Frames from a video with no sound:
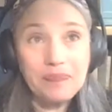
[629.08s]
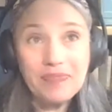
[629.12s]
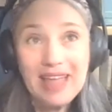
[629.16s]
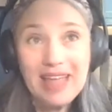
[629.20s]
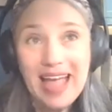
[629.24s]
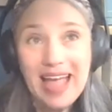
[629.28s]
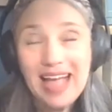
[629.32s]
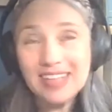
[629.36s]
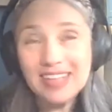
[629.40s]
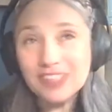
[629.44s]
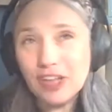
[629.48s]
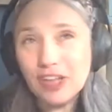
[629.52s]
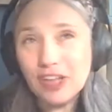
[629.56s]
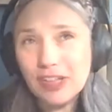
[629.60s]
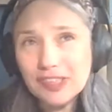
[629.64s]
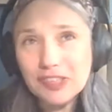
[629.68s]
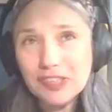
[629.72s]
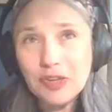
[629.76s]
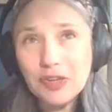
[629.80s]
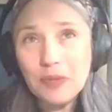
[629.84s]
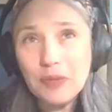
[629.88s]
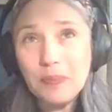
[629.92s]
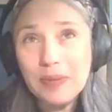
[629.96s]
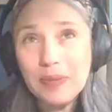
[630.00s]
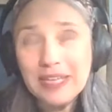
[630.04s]
has
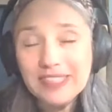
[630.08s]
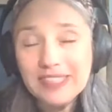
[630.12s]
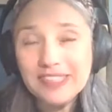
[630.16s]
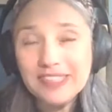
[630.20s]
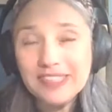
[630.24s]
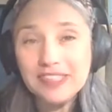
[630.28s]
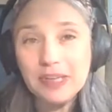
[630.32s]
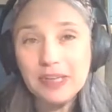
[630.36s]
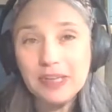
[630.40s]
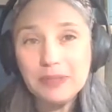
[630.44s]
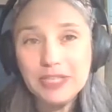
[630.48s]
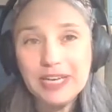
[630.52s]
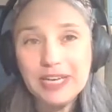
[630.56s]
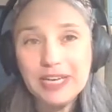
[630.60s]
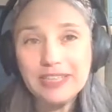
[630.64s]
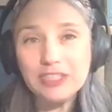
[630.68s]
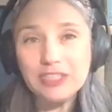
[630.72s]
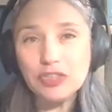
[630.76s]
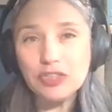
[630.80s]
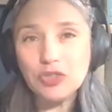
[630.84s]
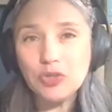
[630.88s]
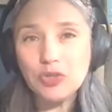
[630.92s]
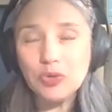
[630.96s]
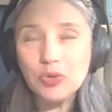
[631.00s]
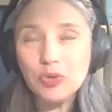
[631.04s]
also been
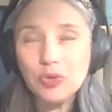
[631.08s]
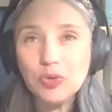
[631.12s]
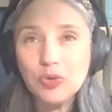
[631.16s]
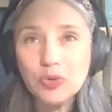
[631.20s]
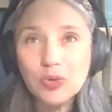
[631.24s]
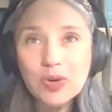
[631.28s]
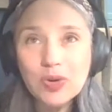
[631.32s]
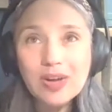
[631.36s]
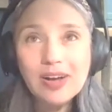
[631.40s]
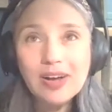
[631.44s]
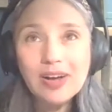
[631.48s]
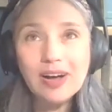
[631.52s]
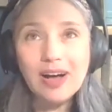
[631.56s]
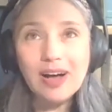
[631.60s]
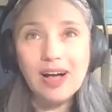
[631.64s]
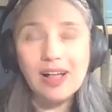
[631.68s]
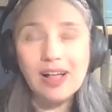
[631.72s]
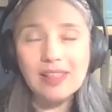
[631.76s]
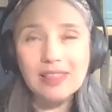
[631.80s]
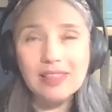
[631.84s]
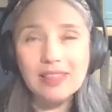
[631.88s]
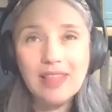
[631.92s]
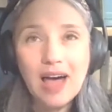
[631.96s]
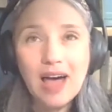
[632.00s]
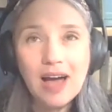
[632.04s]
subject to a
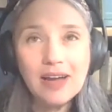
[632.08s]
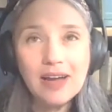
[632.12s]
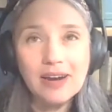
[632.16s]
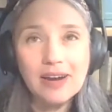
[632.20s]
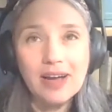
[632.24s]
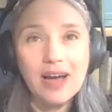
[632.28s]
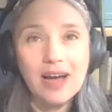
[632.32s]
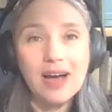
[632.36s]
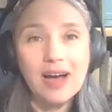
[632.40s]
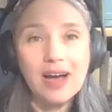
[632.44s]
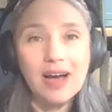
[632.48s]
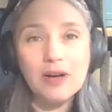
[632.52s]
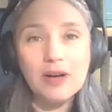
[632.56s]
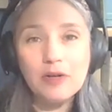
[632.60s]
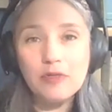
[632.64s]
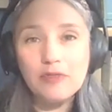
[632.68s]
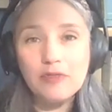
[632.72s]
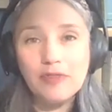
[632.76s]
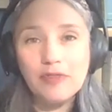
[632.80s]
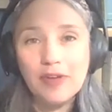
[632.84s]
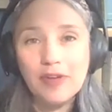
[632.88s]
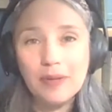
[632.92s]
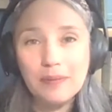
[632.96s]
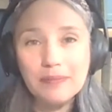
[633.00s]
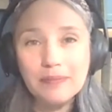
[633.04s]
lot
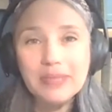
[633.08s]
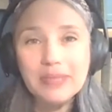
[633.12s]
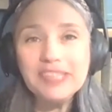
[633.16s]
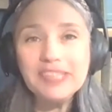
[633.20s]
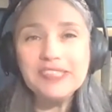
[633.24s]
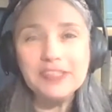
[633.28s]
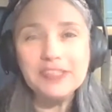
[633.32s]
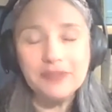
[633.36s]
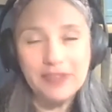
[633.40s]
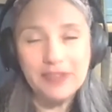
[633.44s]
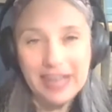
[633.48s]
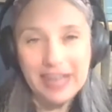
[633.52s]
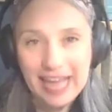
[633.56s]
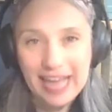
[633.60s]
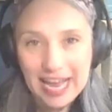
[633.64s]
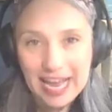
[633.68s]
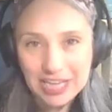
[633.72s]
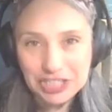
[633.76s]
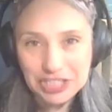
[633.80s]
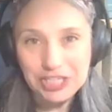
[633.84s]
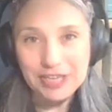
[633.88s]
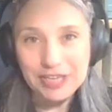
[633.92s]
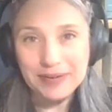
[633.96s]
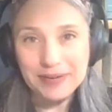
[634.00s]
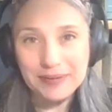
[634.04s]
of
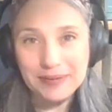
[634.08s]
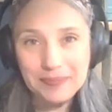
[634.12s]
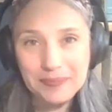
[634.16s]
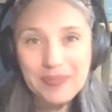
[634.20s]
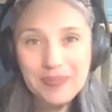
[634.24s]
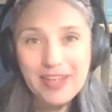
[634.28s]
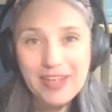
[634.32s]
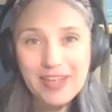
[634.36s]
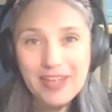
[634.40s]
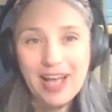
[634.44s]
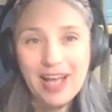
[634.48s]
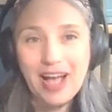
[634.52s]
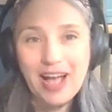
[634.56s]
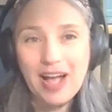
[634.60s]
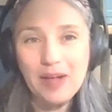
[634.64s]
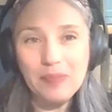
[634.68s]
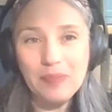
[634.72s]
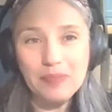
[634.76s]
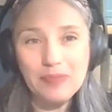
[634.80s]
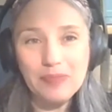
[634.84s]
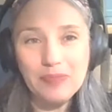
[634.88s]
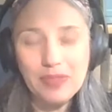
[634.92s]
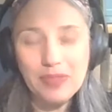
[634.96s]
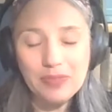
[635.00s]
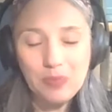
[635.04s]
mystification
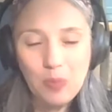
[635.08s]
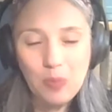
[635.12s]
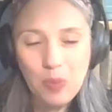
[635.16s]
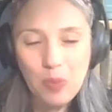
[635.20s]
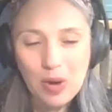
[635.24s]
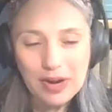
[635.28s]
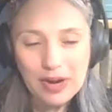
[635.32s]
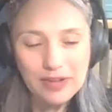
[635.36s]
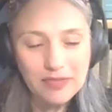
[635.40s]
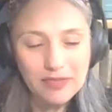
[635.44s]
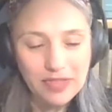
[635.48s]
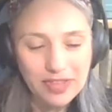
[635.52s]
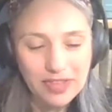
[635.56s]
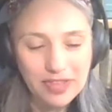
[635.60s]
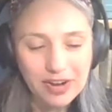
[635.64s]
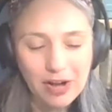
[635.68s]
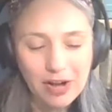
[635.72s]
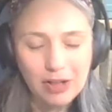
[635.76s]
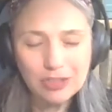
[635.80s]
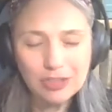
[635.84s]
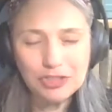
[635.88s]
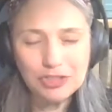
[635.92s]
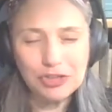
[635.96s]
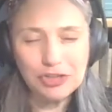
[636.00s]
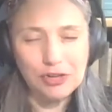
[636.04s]
um, one of the
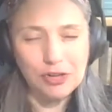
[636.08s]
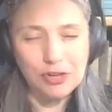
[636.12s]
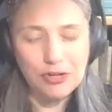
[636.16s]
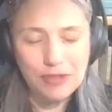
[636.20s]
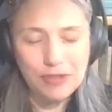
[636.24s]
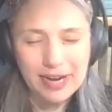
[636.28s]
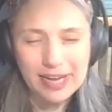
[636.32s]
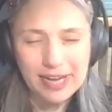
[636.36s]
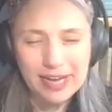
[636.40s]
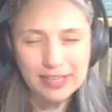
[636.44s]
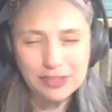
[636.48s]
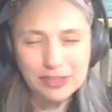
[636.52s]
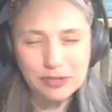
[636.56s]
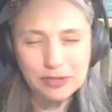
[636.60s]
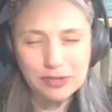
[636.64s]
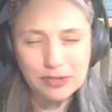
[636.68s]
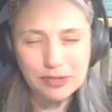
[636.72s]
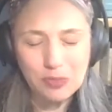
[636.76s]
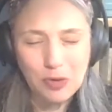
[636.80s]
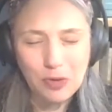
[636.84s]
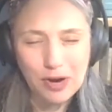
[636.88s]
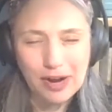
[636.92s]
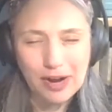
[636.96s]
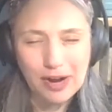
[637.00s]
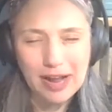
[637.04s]
cultural critics whose
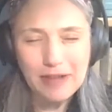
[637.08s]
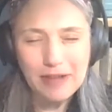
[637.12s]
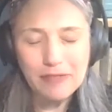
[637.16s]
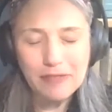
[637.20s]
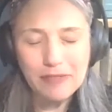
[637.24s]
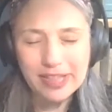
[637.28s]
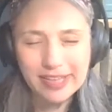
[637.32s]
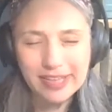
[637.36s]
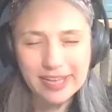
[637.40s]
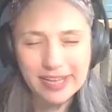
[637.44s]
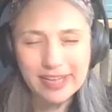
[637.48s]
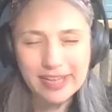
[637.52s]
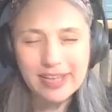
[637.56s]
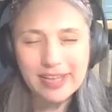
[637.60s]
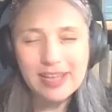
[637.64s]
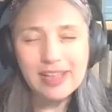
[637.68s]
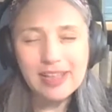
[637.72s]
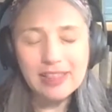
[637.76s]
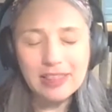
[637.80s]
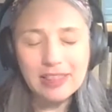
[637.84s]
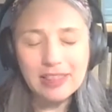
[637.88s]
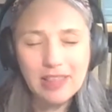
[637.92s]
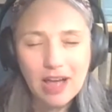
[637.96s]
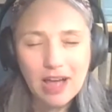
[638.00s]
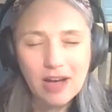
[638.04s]
work I really
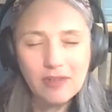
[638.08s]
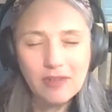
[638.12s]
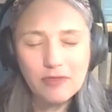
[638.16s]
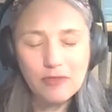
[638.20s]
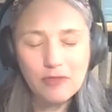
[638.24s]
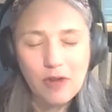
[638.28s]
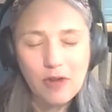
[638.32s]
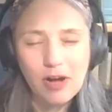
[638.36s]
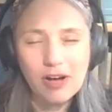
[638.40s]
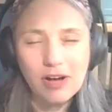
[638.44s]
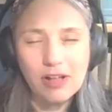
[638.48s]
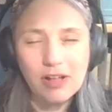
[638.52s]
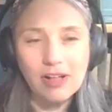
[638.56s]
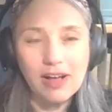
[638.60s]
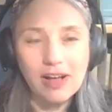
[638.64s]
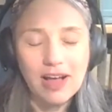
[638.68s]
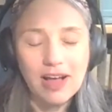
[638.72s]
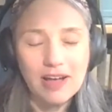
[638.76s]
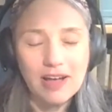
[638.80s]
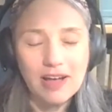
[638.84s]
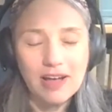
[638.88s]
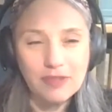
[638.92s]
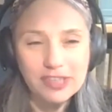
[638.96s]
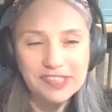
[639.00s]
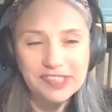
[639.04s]
love, Rachel
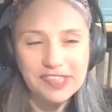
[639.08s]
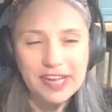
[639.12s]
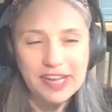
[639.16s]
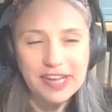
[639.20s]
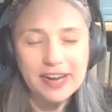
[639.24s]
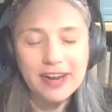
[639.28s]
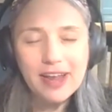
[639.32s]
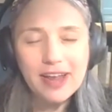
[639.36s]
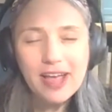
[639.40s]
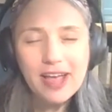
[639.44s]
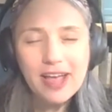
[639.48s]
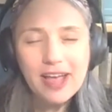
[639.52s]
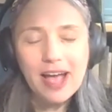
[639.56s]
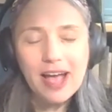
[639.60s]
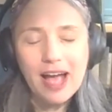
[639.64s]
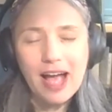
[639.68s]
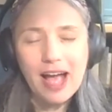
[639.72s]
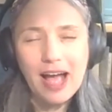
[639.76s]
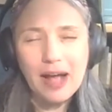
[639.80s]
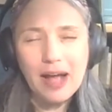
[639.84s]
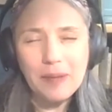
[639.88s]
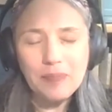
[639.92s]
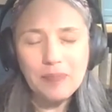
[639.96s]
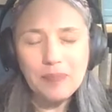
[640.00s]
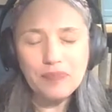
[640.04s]
Kafferson,
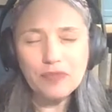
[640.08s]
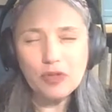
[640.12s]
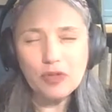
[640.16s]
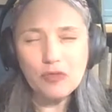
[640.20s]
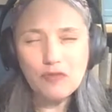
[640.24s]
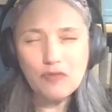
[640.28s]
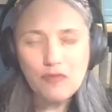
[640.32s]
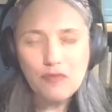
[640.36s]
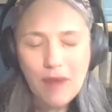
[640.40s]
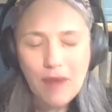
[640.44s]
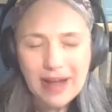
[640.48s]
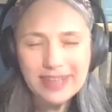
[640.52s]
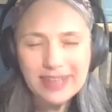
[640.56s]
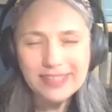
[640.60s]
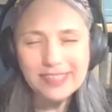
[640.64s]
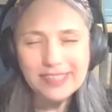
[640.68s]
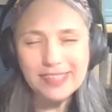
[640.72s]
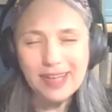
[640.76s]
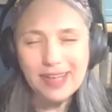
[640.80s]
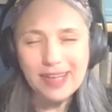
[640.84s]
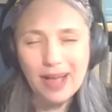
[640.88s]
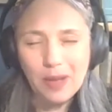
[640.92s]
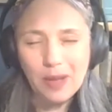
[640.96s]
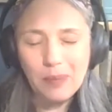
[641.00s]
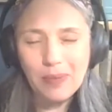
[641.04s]
um, writes
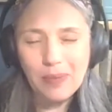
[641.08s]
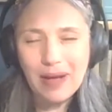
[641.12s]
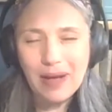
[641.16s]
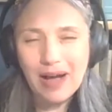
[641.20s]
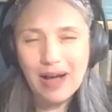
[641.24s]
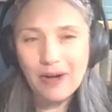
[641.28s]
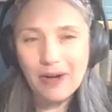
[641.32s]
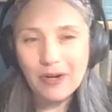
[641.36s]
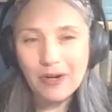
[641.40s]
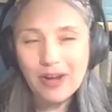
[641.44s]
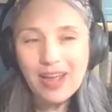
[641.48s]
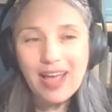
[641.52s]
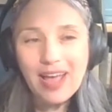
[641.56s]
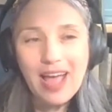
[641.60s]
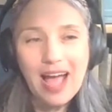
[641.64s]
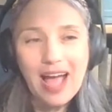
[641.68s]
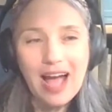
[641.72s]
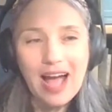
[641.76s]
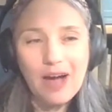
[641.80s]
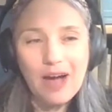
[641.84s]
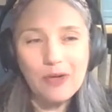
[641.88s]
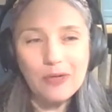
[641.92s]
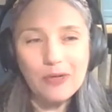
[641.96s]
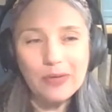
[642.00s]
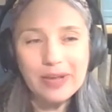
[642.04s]
about
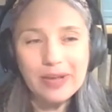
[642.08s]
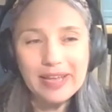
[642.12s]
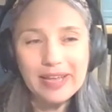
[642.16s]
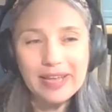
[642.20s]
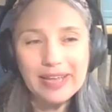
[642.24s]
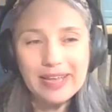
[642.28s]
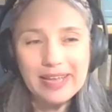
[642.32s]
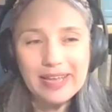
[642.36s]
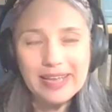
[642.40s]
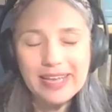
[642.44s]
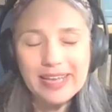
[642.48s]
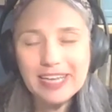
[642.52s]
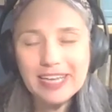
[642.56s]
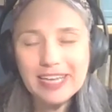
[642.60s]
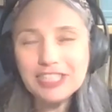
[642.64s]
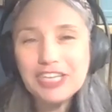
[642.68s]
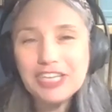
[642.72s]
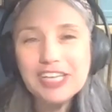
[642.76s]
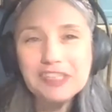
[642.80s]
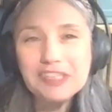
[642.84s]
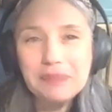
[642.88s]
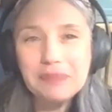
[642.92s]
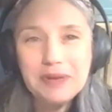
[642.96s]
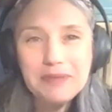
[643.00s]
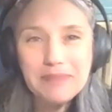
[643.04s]
how Yiddish
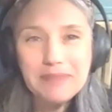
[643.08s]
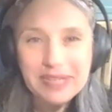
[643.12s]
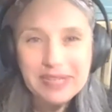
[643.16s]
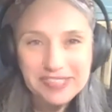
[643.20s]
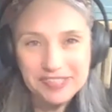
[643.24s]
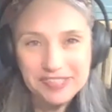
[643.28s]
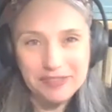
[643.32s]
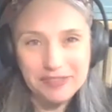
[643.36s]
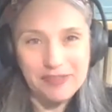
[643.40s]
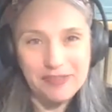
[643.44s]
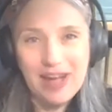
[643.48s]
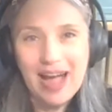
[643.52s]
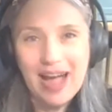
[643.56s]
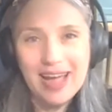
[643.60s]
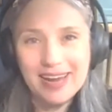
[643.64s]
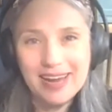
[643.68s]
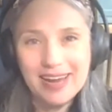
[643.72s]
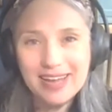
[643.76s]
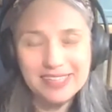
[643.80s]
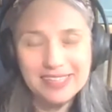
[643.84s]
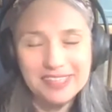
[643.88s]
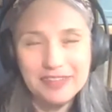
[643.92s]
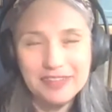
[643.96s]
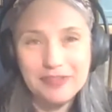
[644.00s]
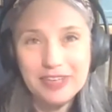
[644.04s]
has been mystified
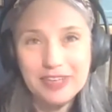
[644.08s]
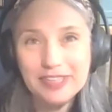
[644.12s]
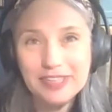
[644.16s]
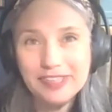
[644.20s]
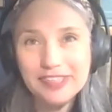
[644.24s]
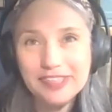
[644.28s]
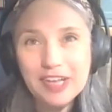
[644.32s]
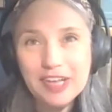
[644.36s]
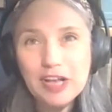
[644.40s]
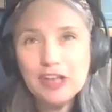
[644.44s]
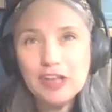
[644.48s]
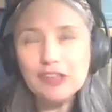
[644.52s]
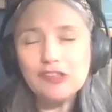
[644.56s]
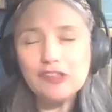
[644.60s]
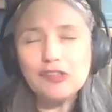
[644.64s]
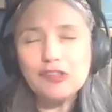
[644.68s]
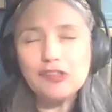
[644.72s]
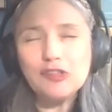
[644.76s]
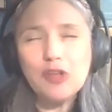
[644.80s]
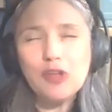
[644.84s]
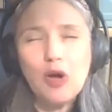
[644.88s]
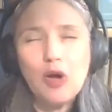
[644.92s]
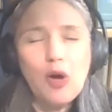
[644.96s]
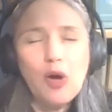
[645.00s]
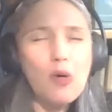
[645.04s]
as if it's
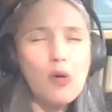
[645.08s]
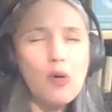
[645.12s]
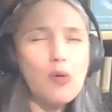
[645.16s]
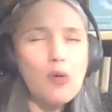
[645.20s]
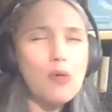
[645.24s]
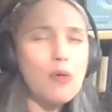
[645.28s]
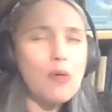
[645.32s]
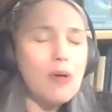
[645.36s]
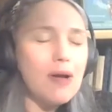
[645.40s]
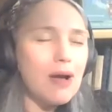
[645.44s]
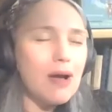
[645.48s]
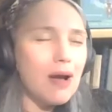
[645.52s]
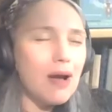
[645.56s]
so